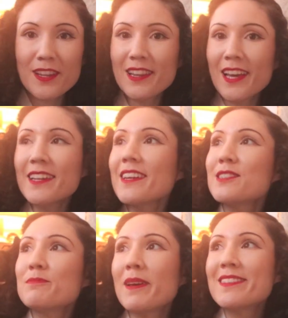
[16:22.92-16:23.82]
the light
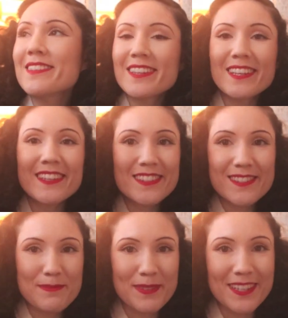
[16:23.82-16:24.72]
is basically
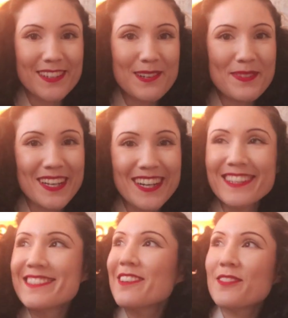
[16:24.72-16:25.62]
disappeared
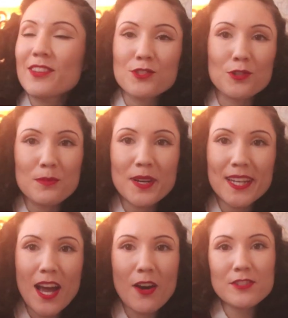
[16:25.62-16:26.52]
because of the storm right
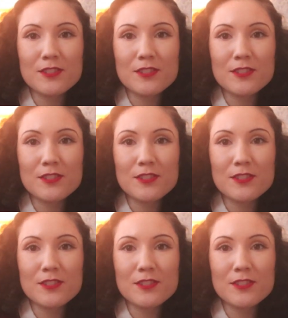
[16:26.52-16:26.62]
now.